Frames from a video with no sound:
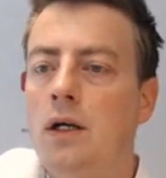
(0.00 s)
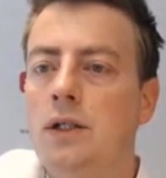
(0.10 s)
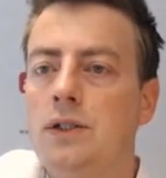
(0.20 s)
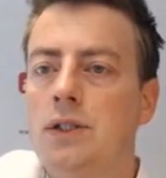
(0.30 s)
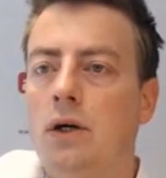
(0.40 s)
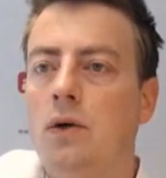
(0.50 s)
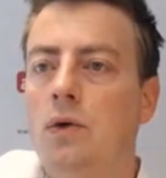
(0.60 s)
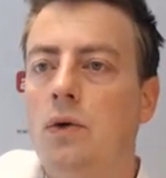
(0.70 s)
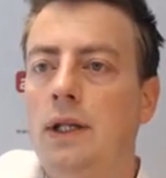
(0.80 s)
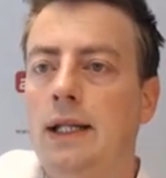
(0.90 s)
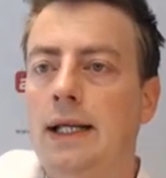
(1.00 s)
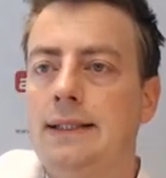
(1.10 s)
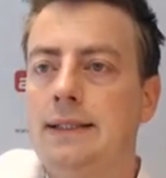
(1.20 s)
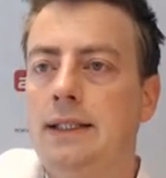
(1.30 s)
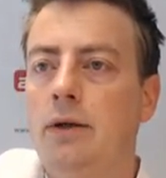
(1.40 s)
So let's
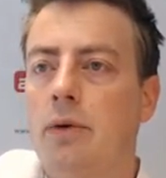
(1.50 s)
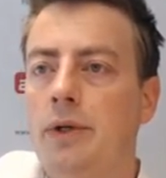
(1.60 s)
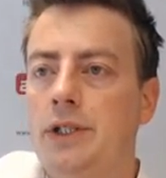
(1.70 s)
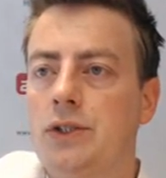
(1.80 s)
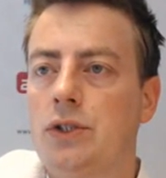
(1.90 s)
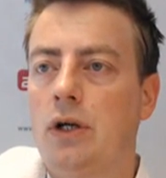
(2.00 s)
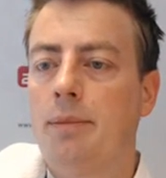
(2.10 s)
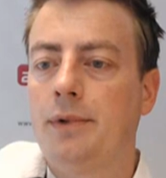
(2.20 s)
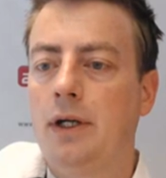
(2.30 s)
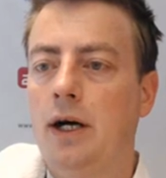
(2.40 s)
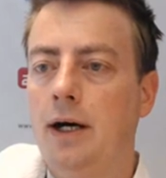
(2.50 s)
see where we just stopped.